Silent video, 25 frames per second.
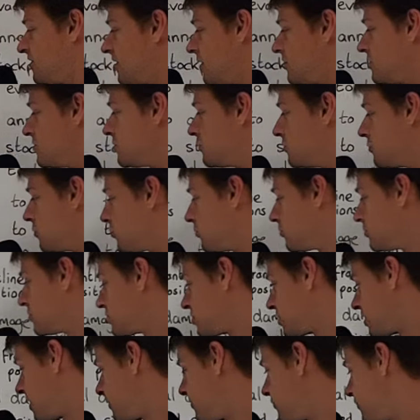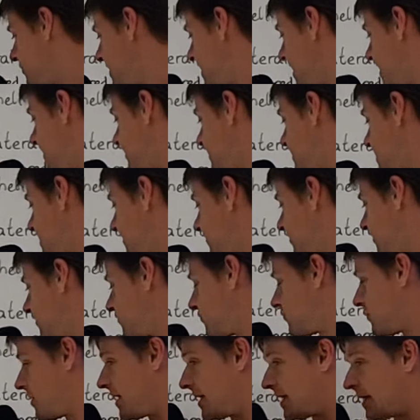so you launch a preemptive
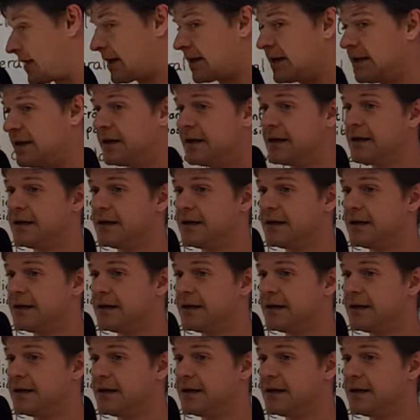strike